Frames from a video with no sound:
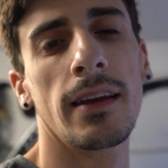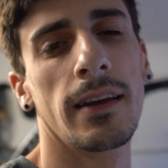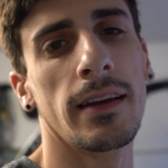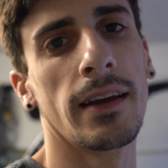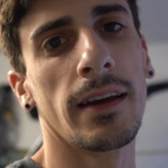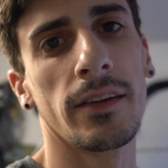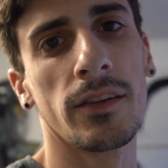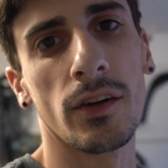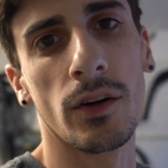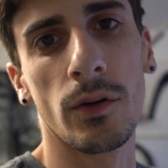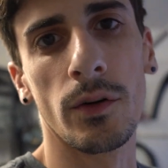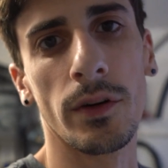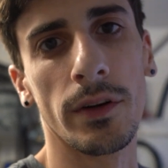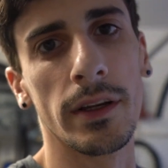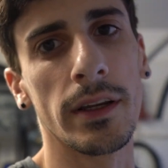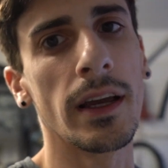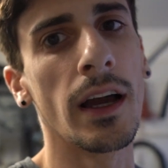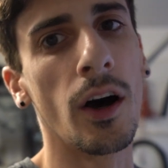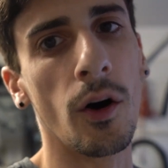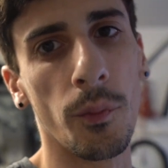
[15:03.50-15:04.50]
You guys are
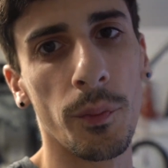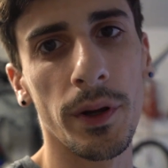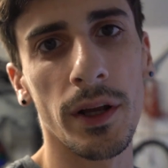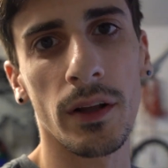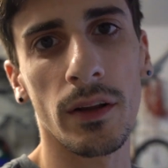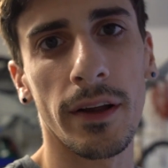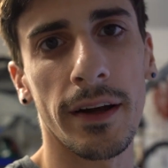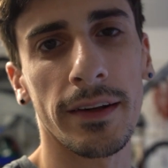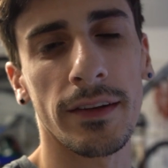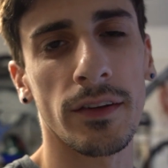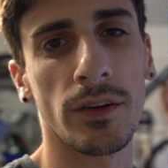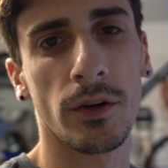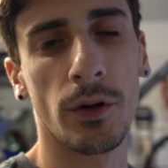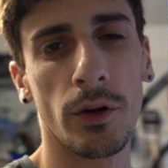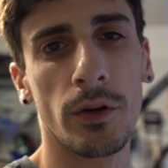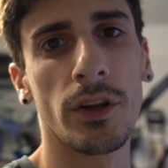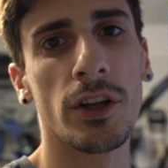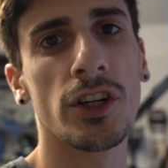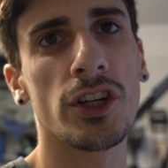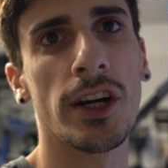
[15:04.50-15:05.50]
really helping a lot to
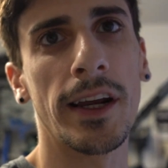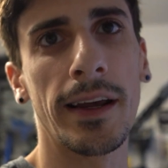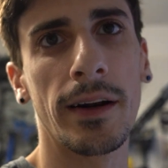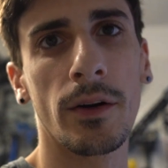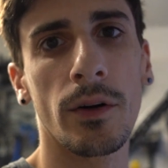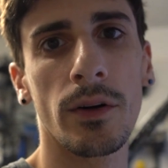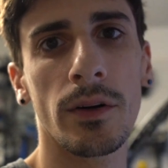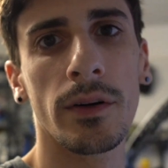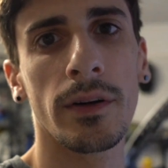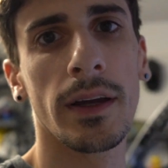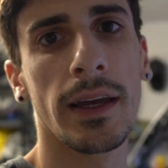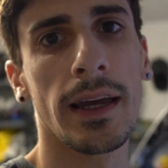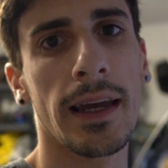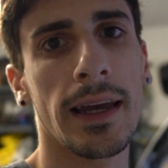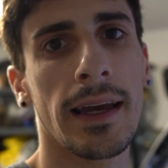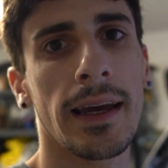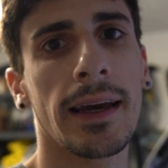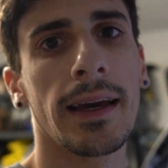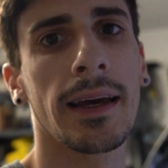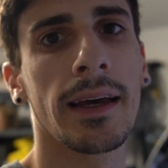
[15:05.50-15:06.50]
grow the channel.
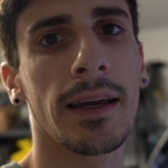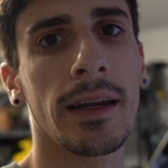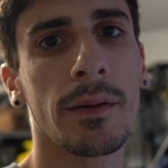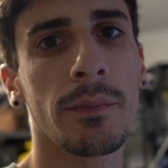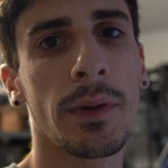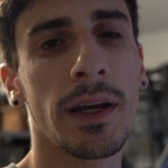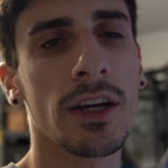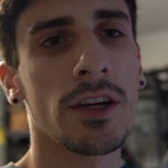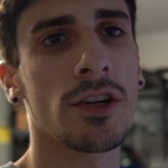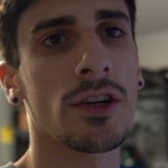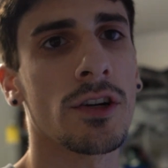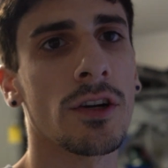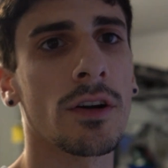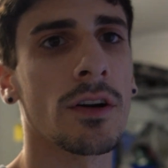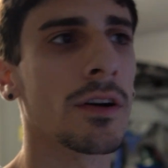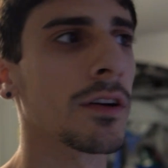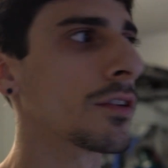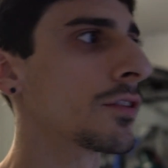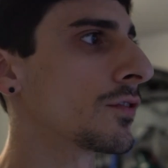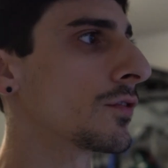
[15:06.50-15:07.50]
And make
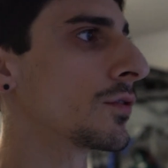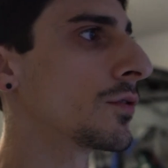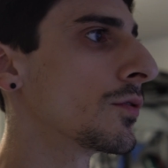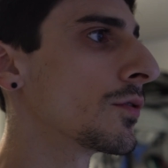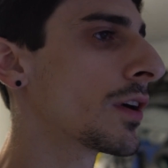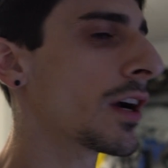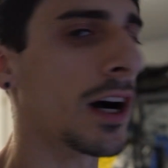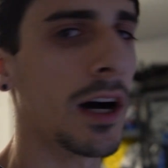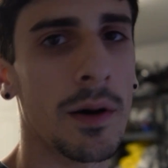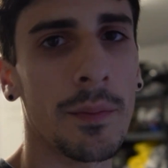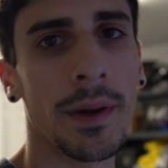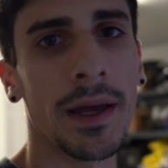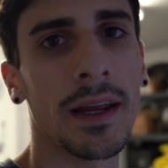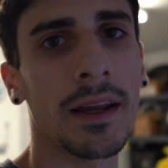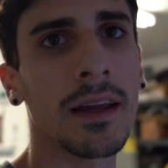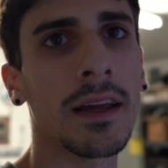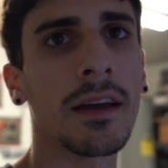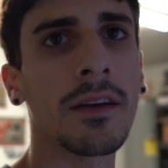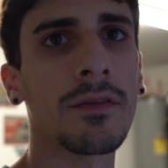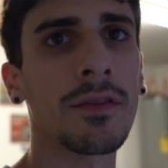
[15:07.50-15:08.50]
sure to
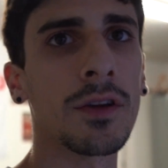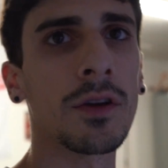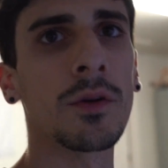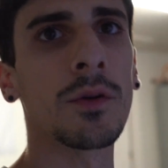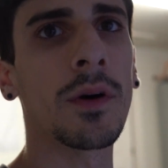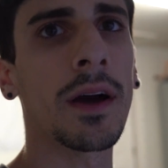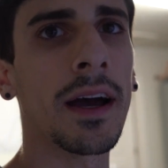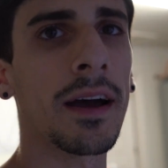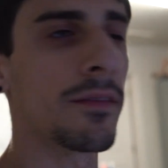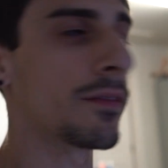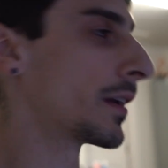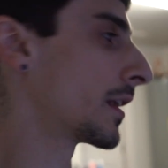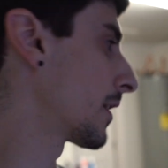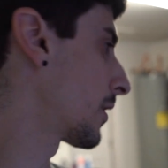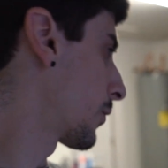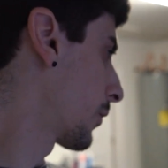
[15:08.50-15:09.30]
comment if you have any